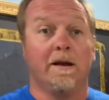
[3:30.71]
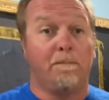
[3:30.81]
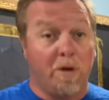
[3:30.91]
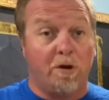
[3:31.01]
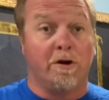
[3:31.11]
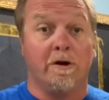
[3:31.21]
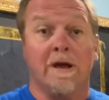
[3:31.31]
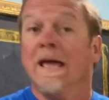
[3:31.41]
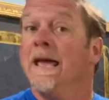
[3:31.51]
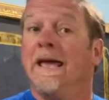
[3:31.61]
the pewter
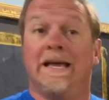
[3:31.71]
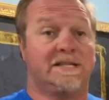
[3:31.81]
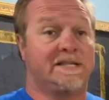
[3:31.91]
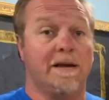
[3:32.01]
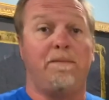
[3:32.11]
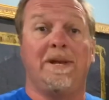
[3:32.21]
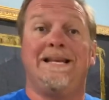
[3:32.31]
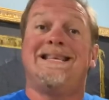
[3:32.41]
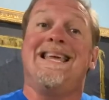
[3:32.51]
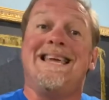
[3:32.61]
is simply
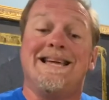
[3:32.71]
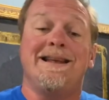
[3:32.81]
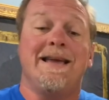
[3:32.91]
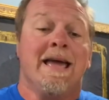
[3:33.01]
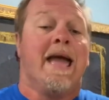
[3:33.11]
tin,